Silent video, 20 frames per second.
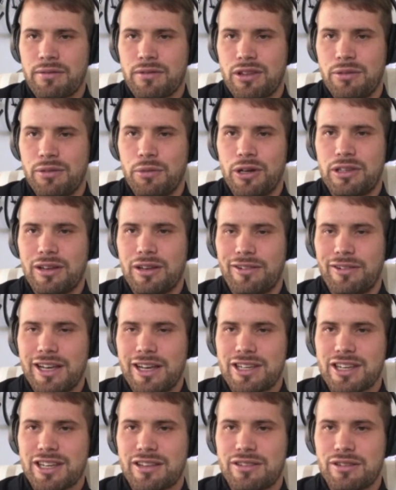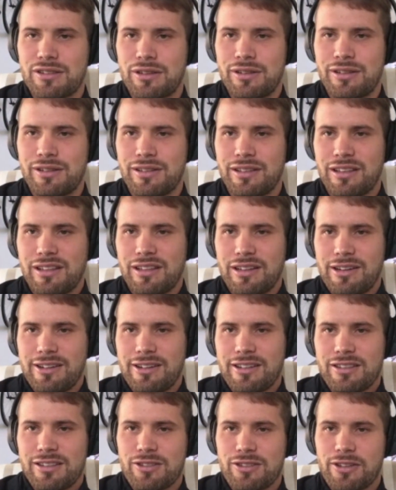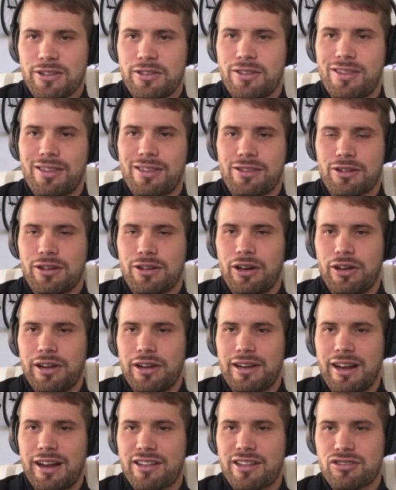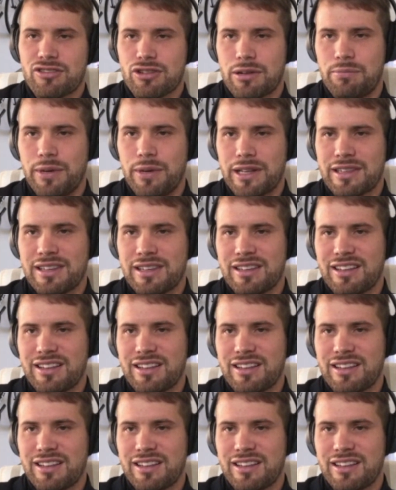the motivation to go that extra bit.